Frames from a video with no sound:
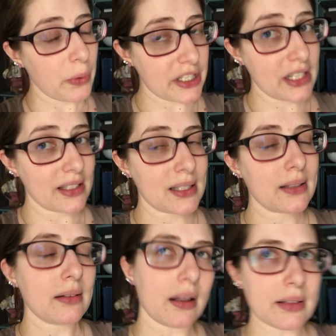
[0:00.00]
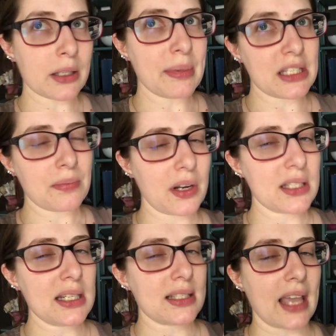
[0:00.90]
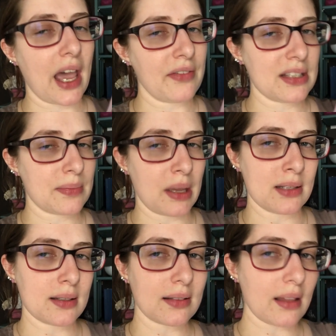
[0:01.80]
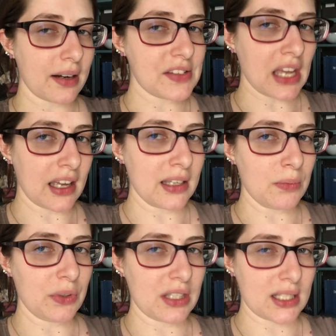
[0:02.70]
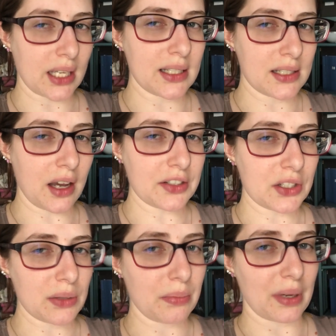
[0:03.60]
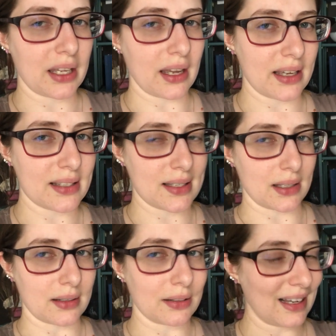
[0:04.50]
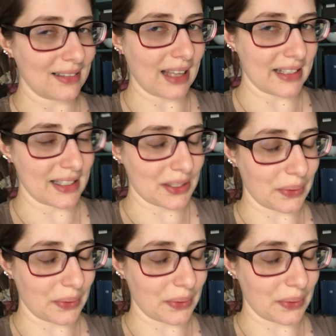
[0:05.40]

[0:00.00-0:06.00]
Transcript: which is a little bit surprising because I haven't spent a lot of time with the second doctor, but I still, I like this